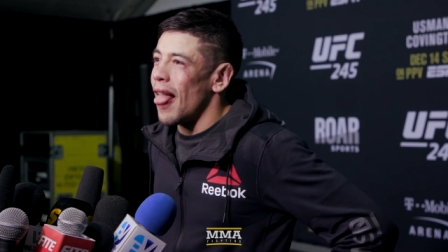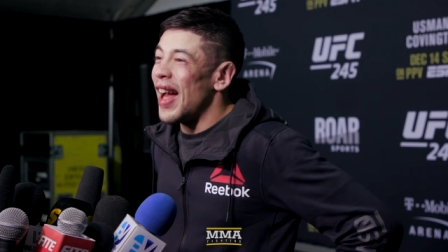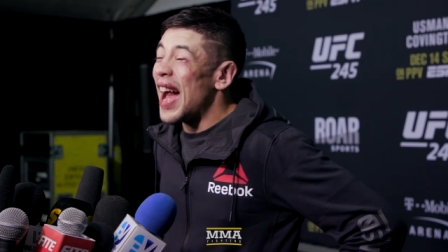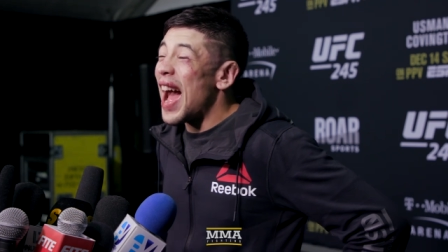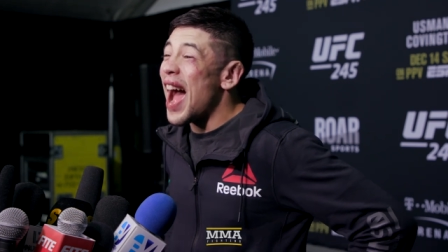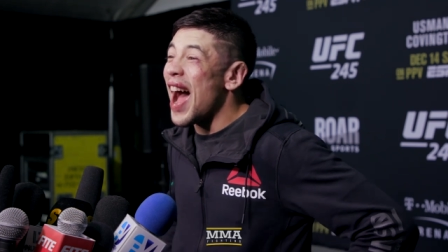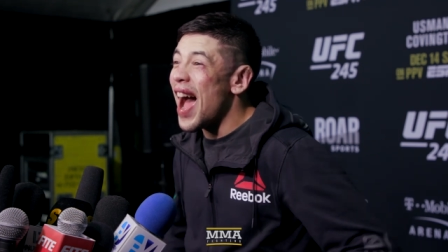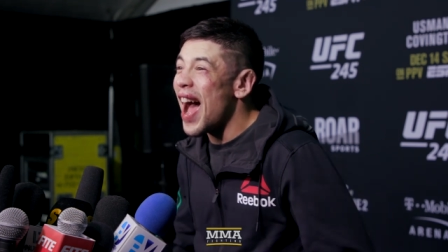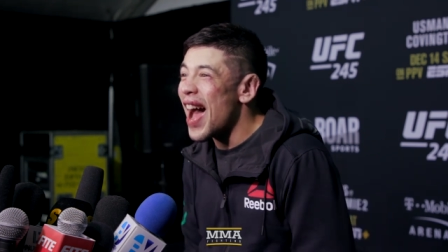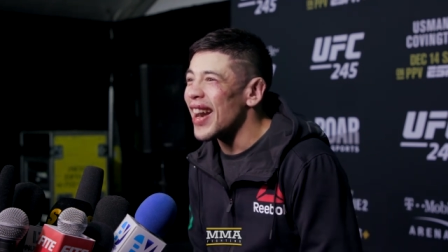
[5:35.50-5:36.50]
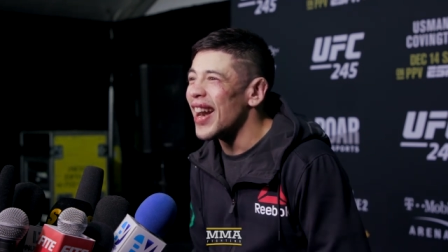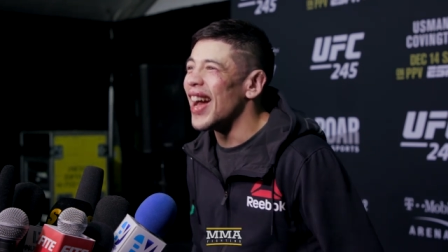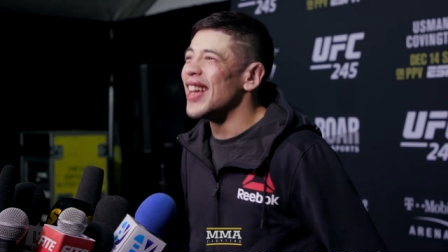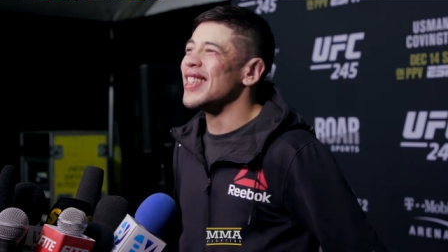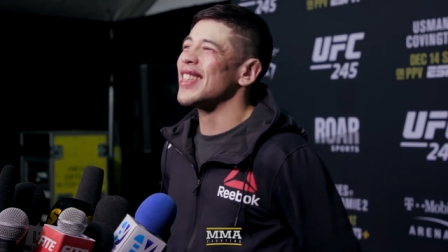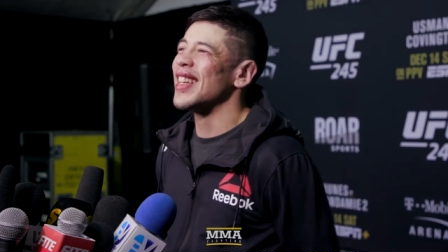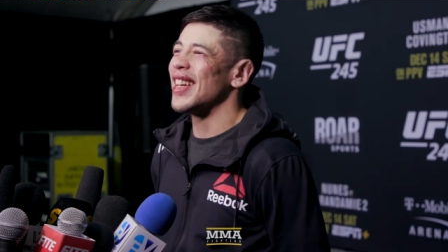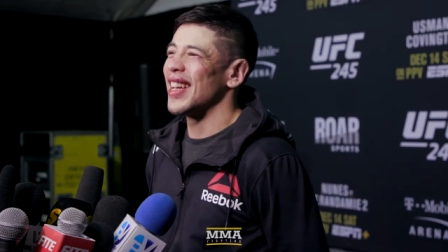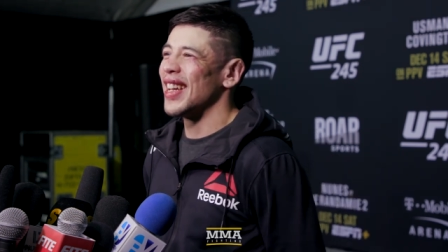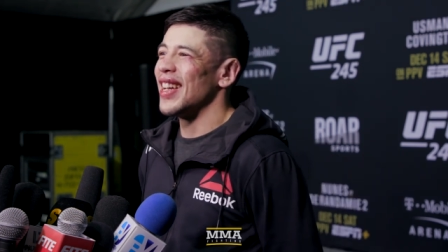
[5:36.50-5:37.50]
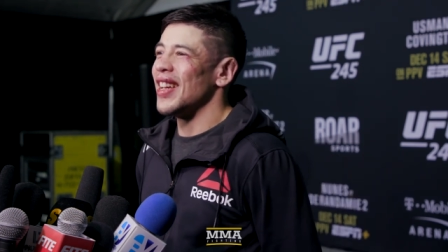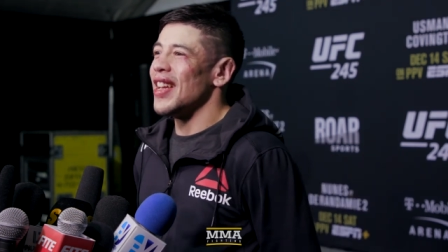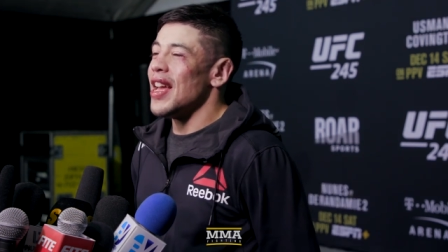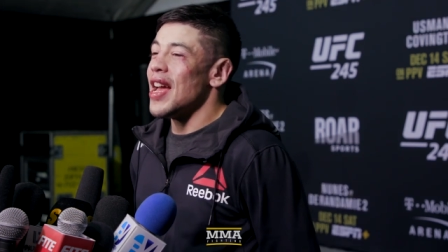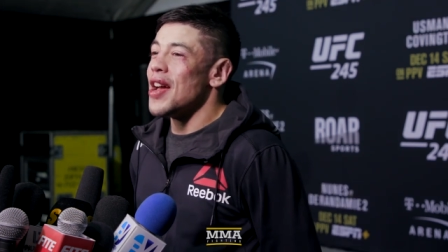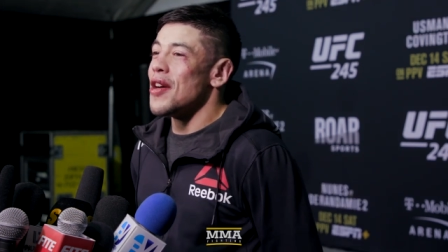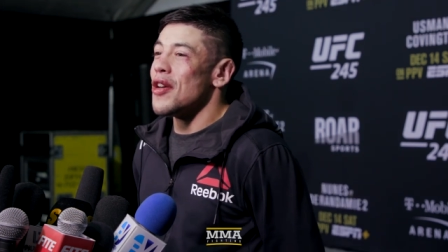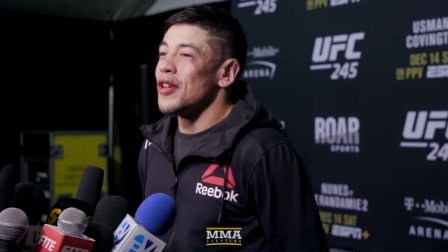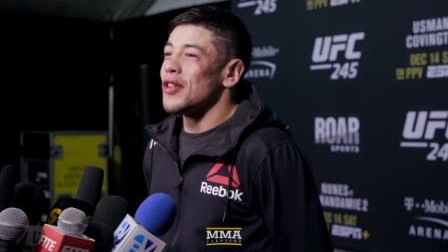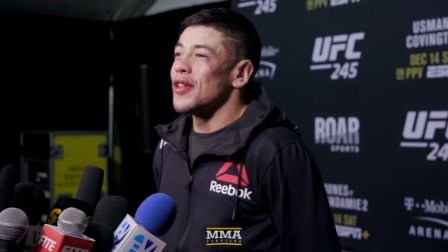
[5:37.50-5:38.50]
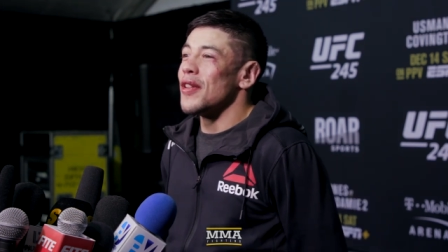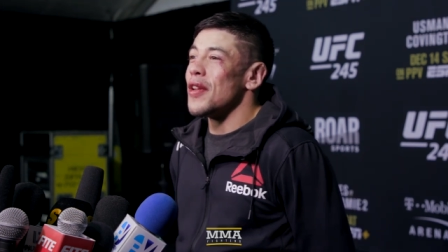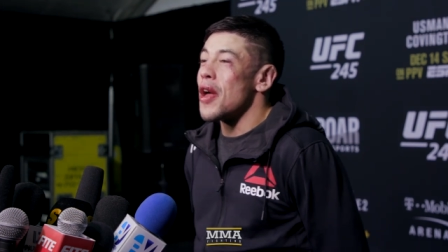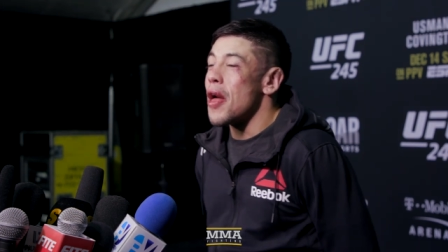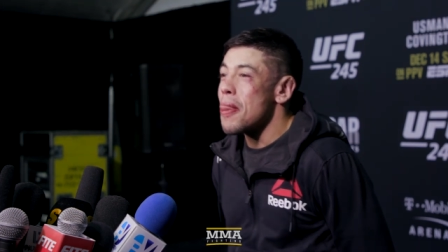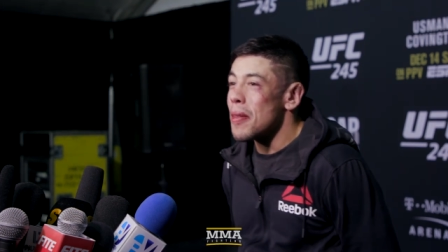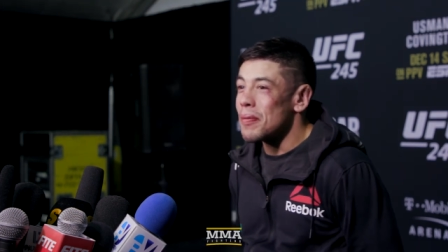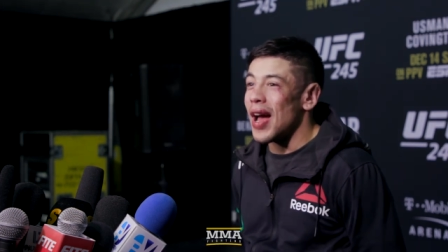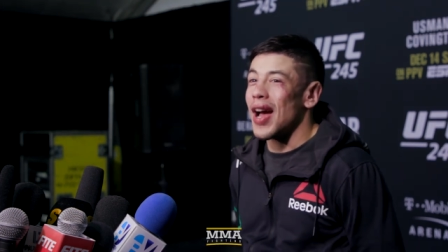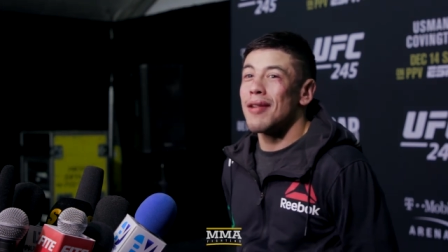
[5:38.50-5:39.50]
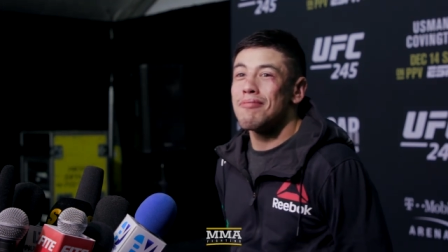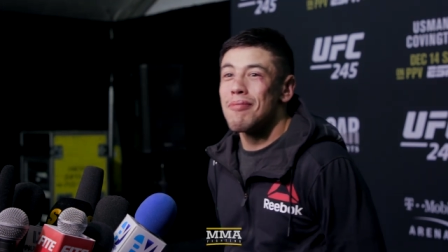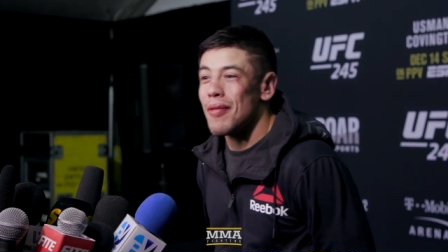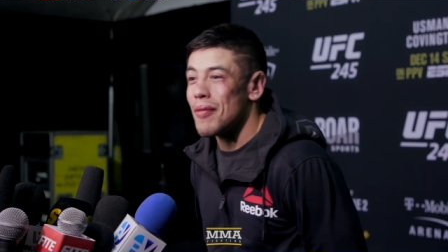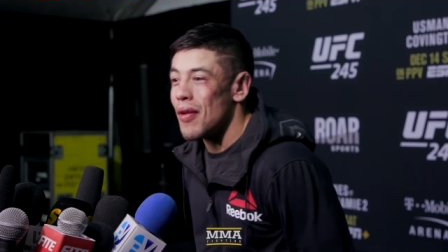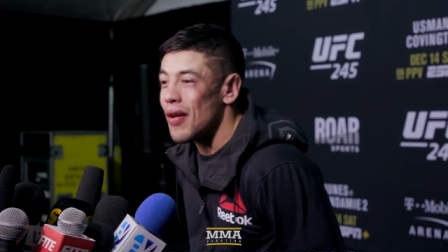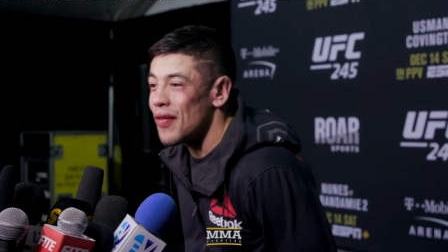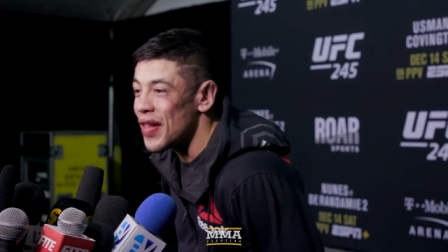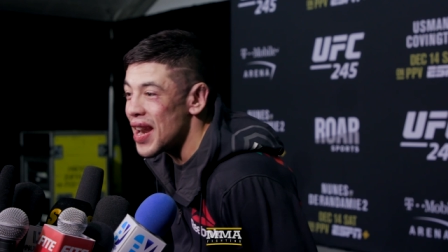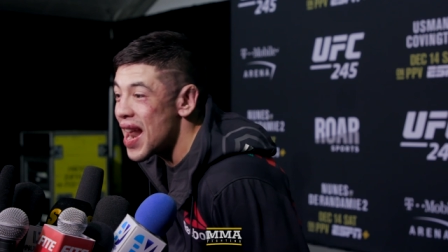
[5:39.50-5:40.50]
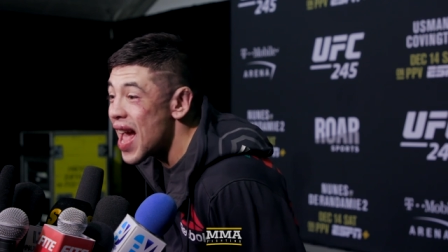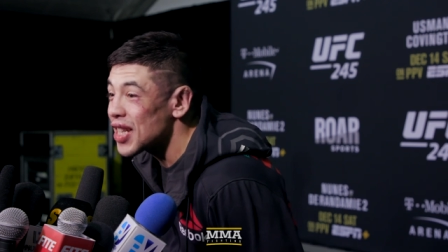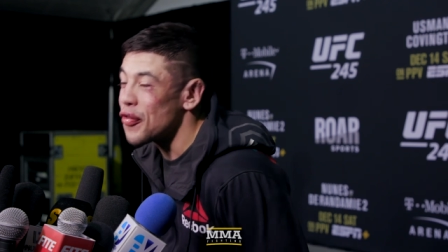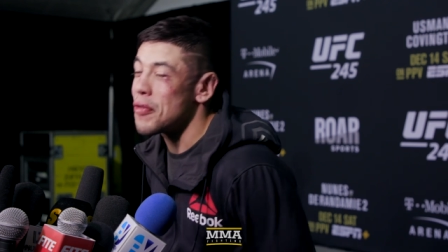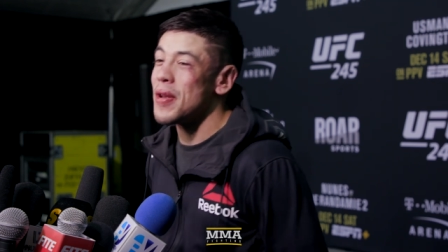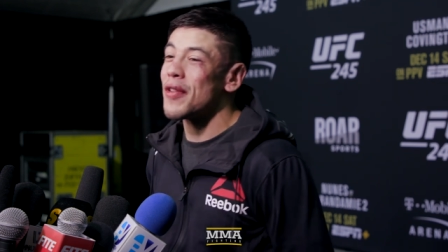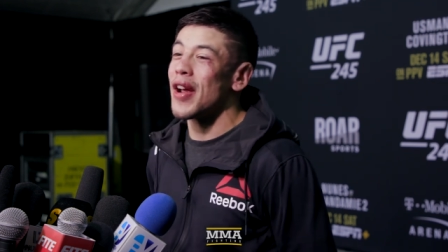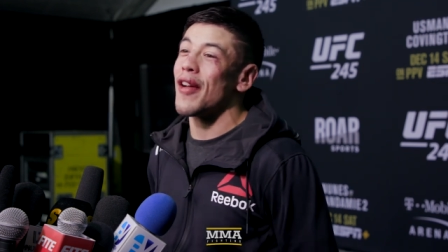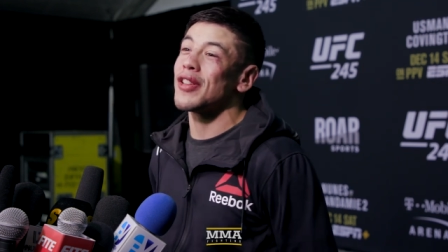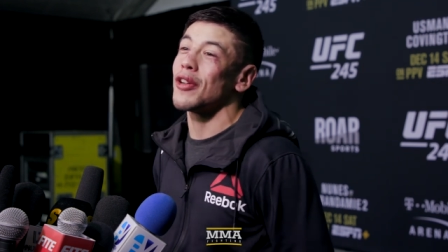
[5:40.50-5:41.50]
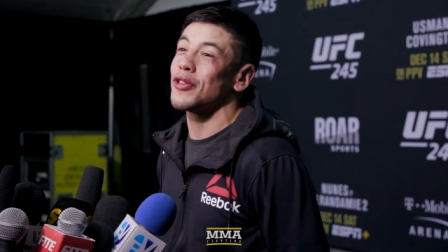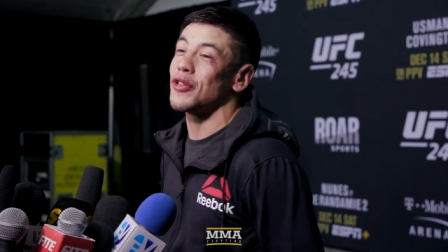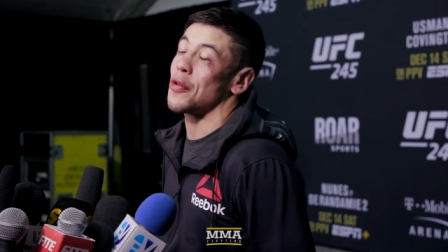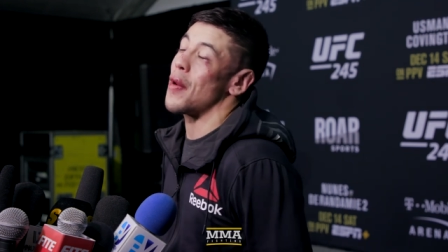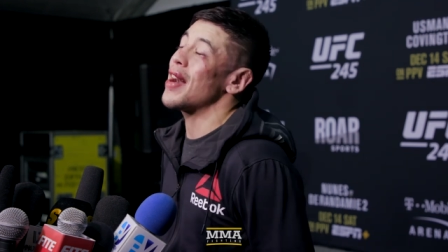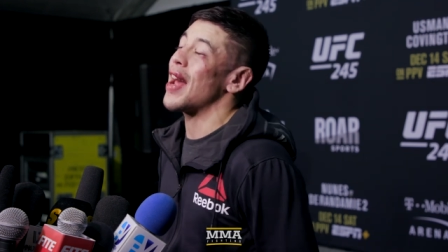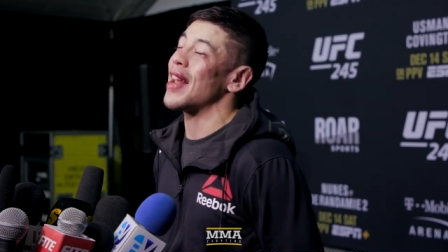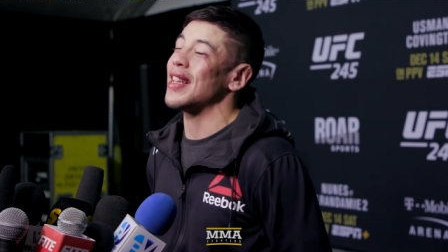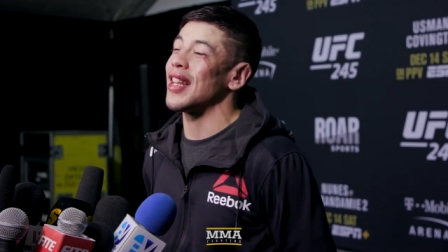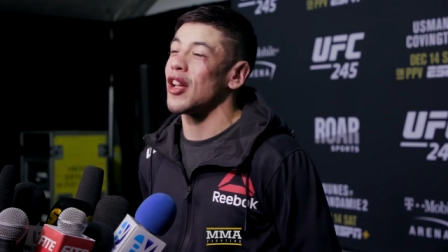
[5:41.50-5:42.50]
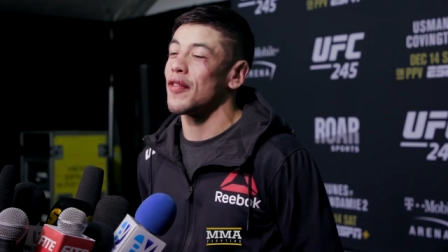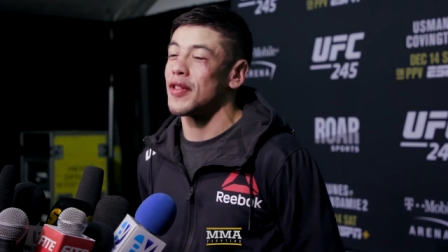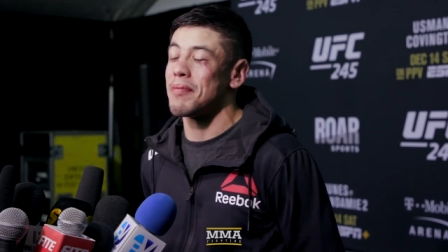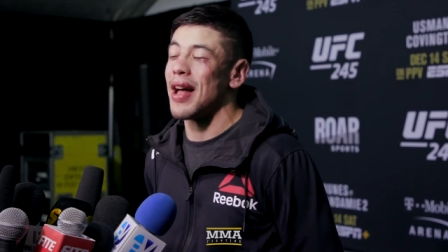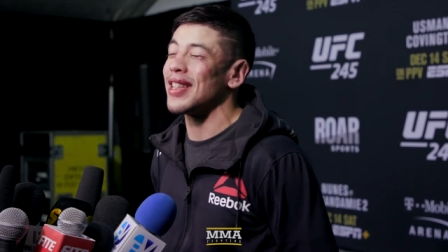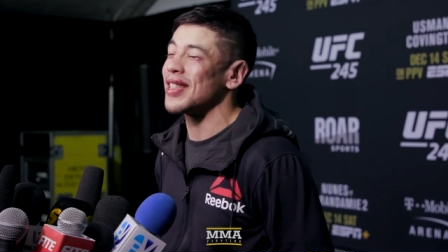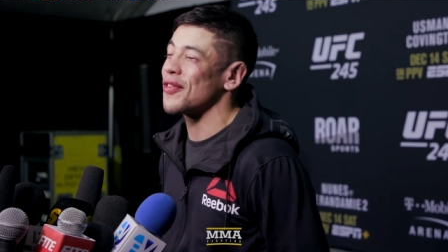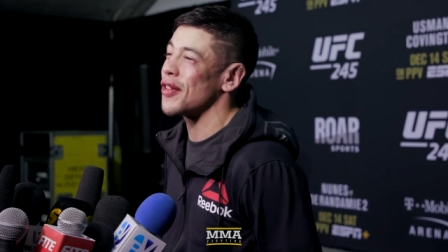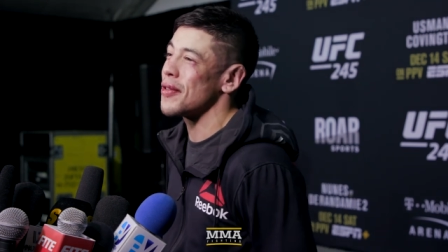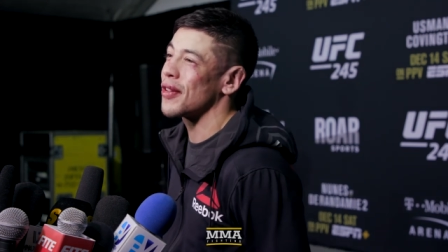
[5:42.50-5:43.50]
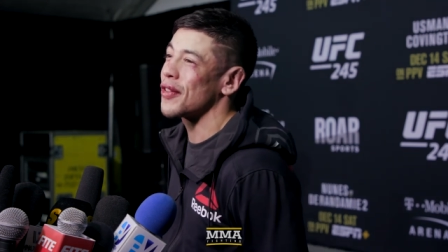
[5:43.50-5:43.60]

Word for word: fresh. Ah, Are you looking to get back in there? Who you want? It's a big win for you. Yeah. The next for me right now is go to Tijuana. I need a lot of tamales for